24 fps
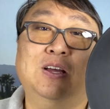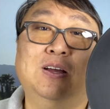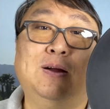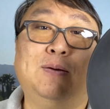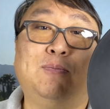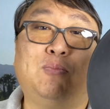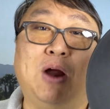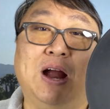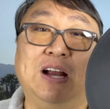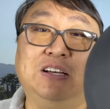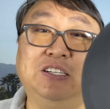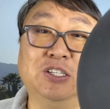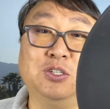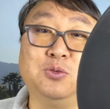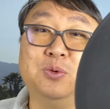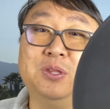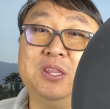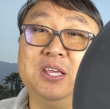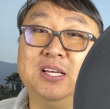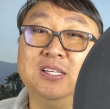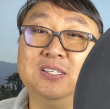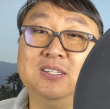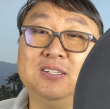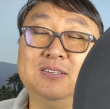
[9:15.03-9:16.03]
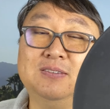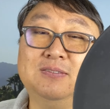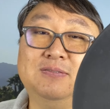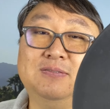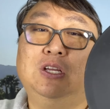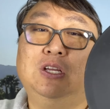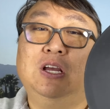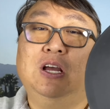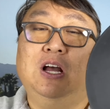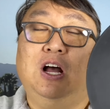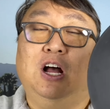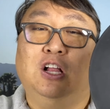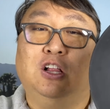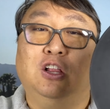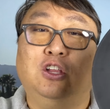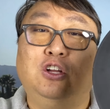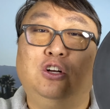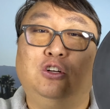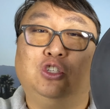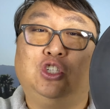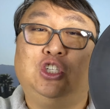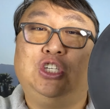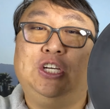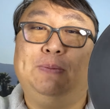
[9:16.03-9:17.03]
Practice with this. A
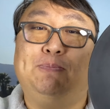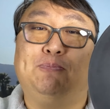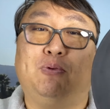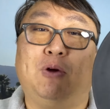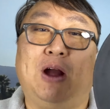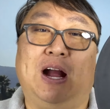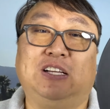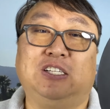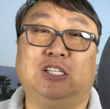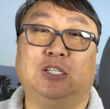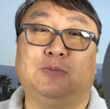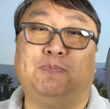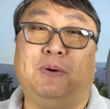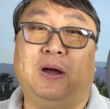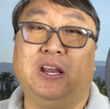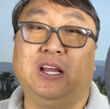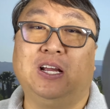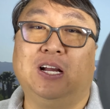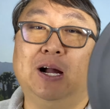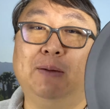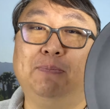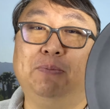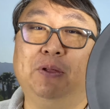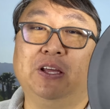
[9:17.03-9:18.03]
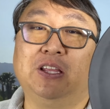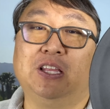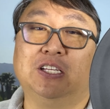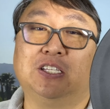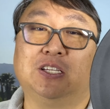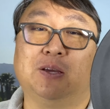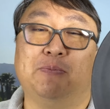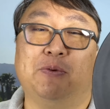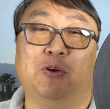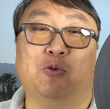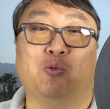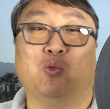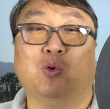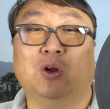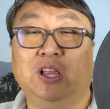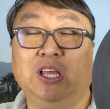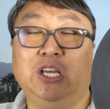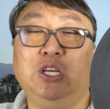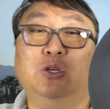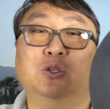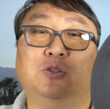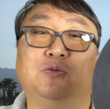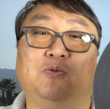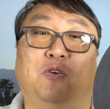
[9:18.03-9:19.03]
little cheap practice putting cup like this can be really
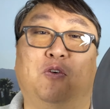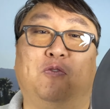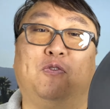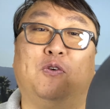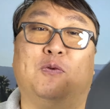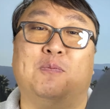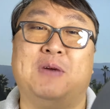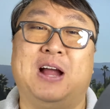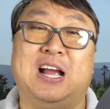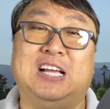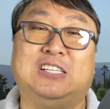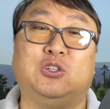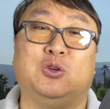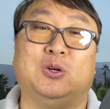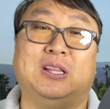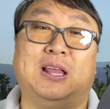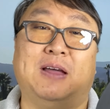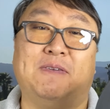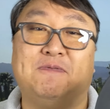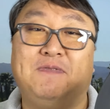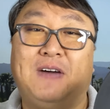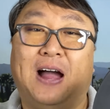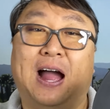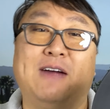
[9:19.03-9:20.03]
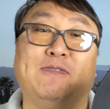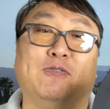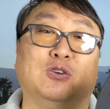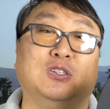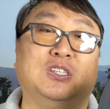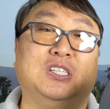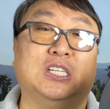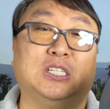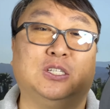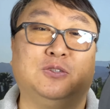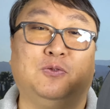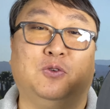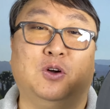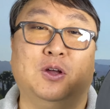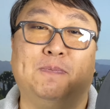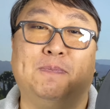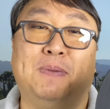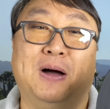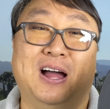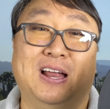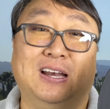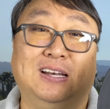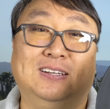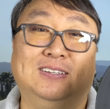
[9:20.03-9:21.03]
useful for mastering that five or six foot putt.